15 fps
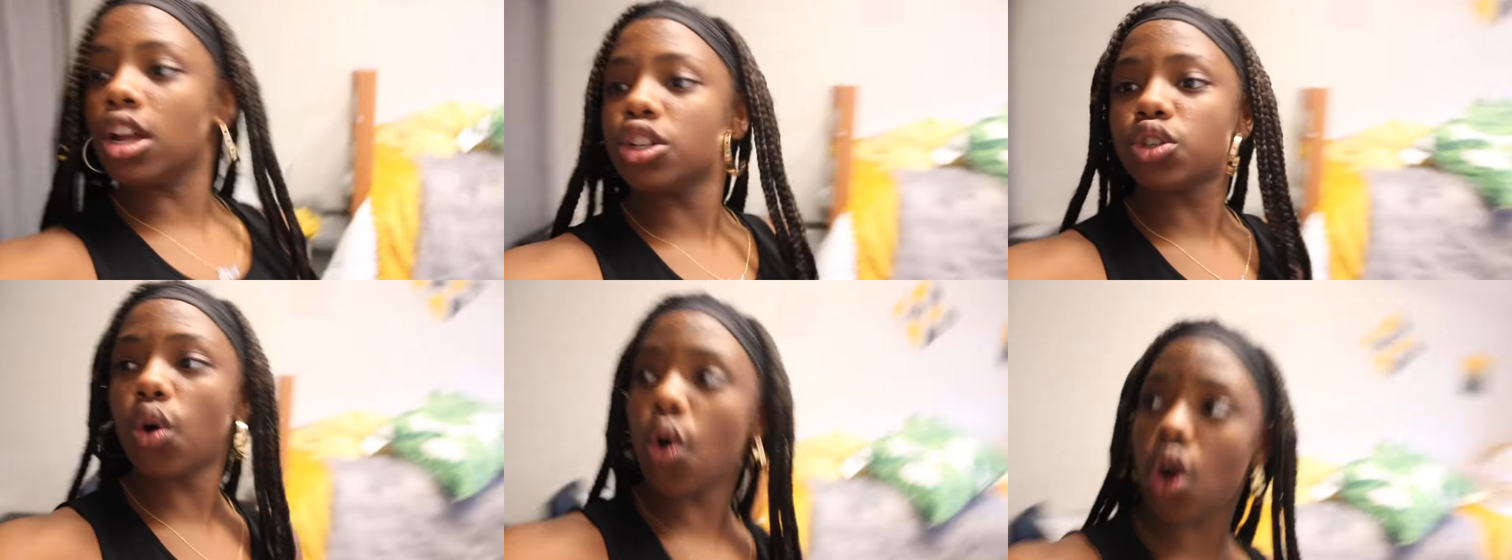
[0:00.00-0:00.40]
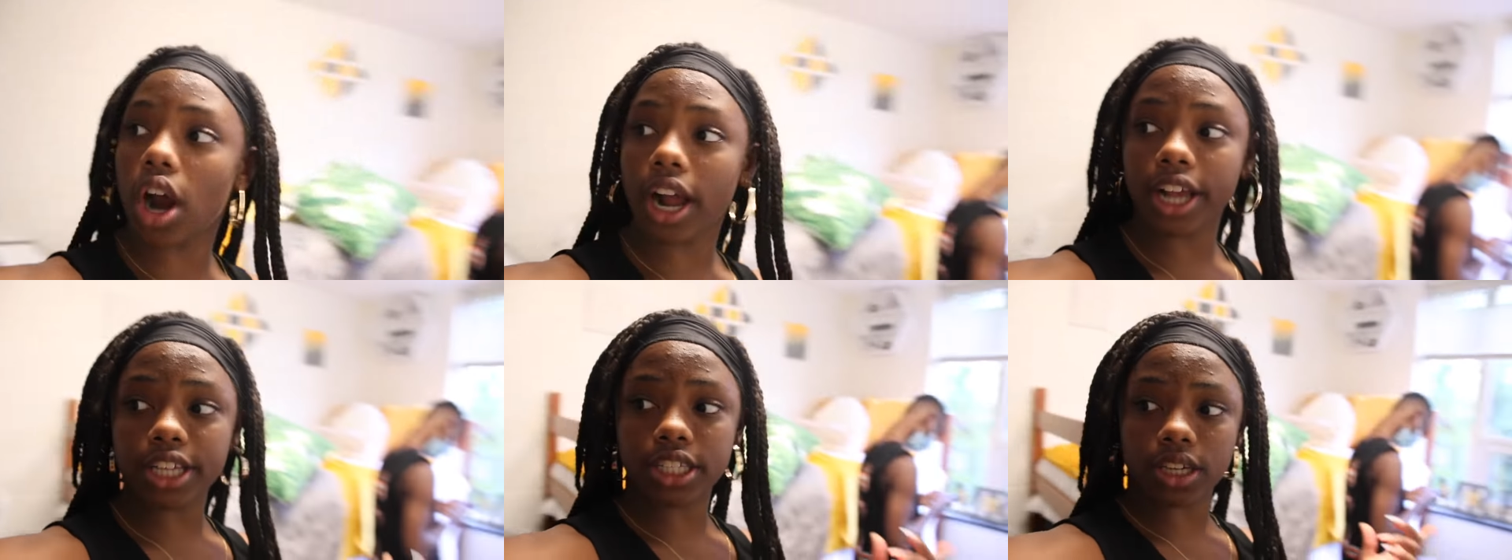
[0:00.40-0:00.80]

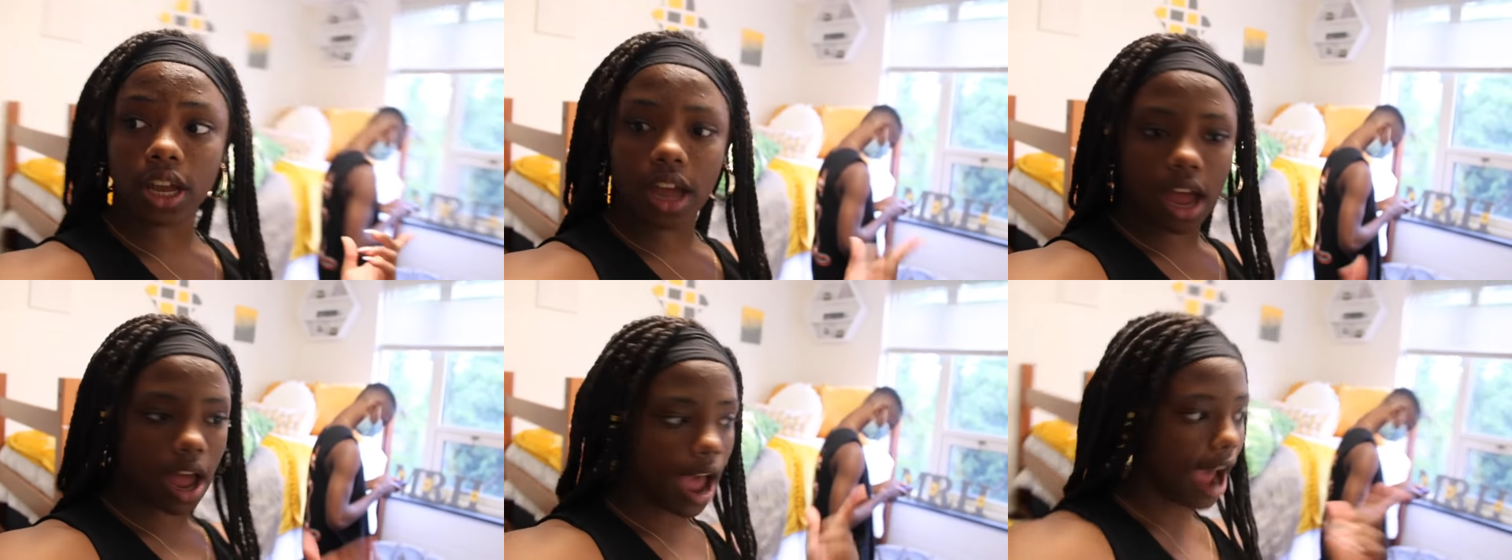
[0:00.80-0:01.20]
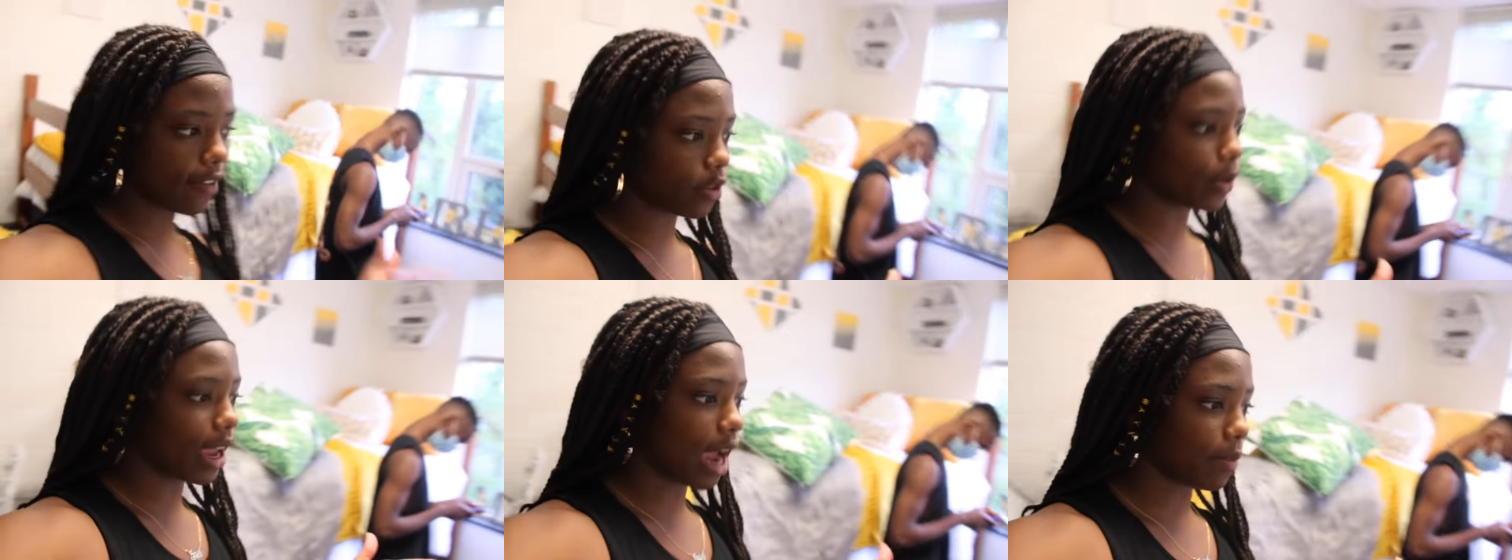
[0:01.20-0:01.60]
tour, because
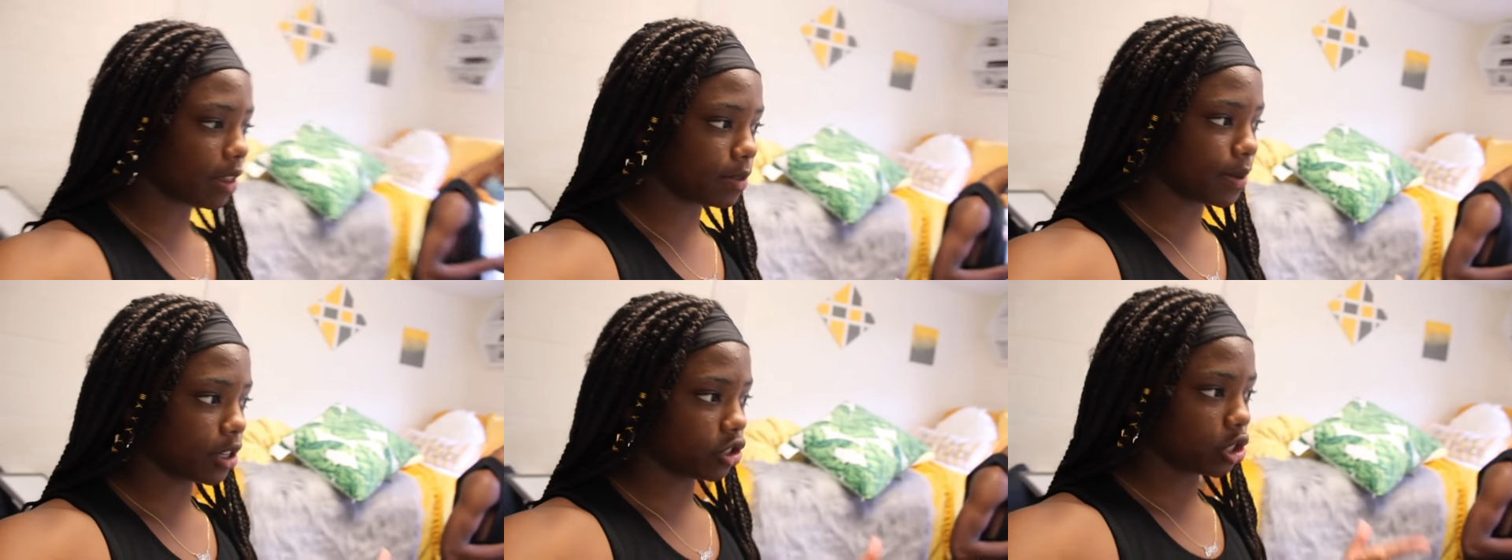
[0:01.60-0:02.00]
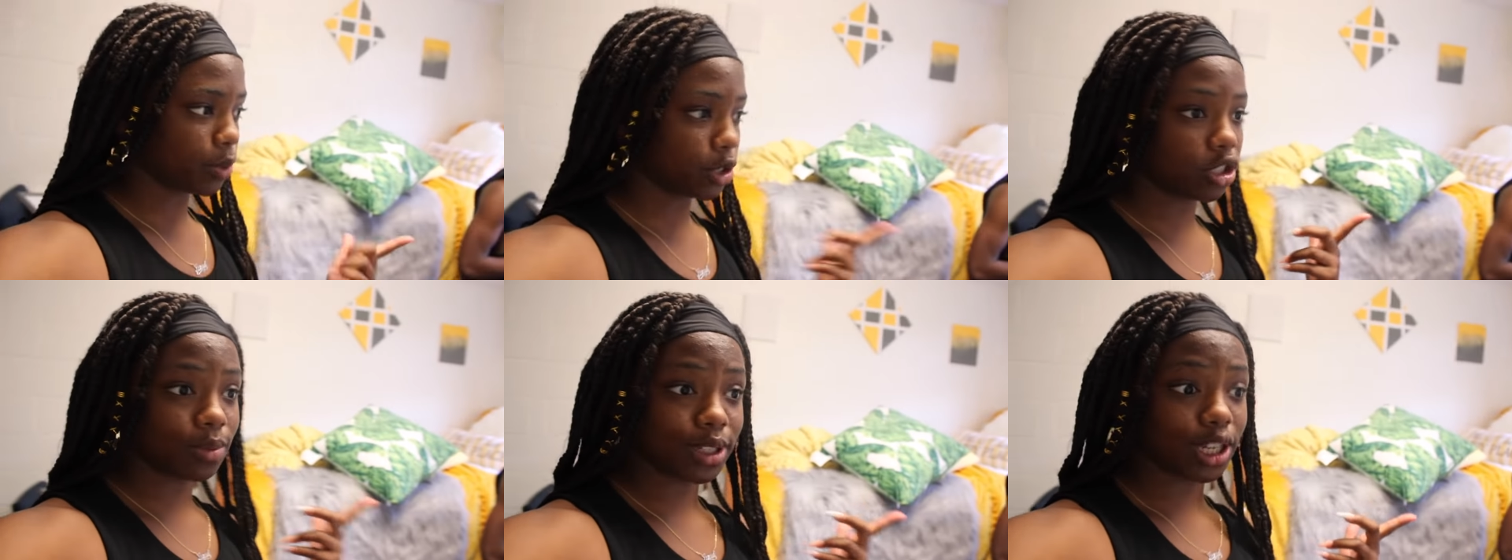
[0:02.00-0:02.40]
after we hang up these pictures,
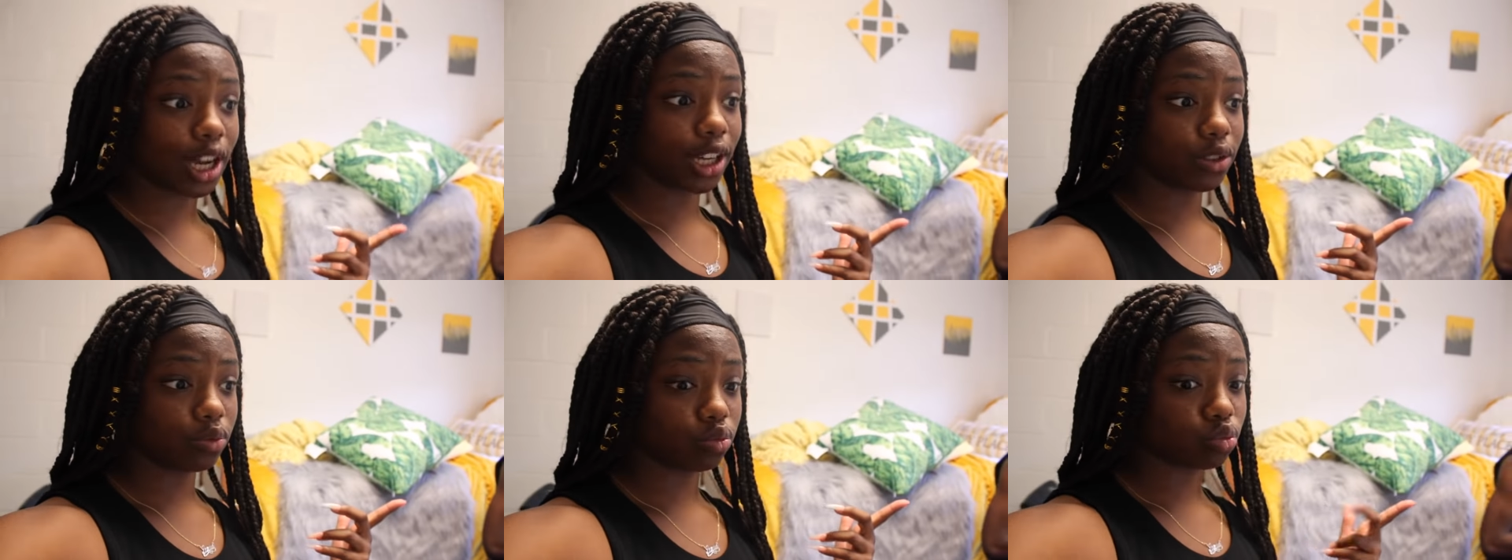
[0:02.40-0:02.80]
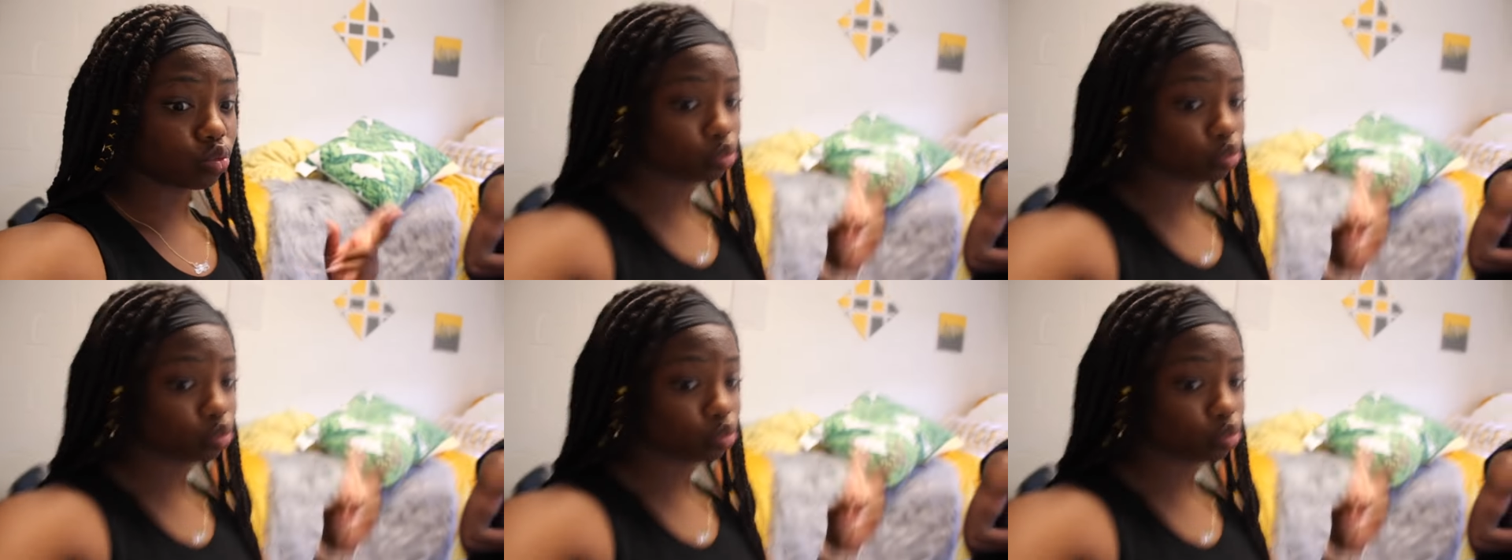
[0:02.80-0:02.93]
we should be done.